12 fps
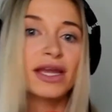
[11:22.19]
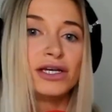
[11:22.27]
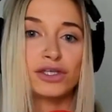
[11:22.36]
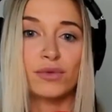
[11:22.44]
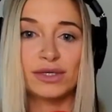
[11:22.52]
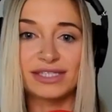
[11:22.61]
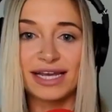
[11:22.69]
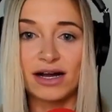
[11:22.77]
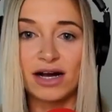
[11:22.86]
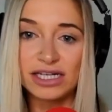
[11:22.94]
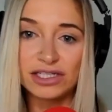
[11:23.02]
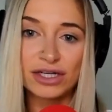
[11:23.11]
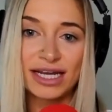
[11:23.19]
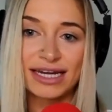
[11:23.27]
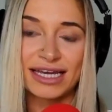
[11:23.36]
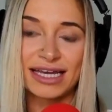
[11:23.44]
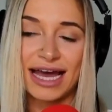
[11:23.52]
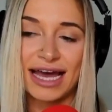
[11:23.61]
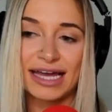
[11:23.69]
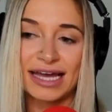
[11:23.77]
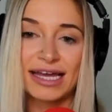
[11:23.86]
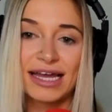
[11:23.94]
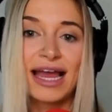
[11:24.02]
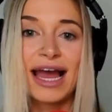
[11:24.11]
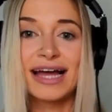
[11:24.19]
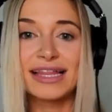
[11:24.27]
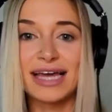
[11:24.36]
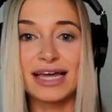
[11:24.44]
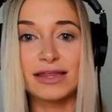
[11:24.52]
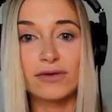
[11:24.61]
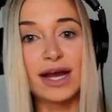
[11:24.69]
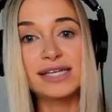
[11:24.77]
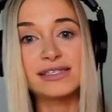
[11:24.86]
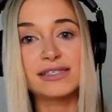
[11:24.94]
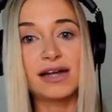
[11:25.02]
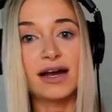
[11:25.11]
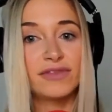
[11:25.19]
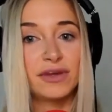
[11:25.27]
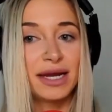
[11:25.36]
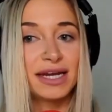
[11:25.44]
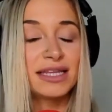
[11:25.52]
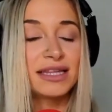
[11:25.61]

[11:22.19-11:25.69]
So we'll take 180K, and then the rest of the money,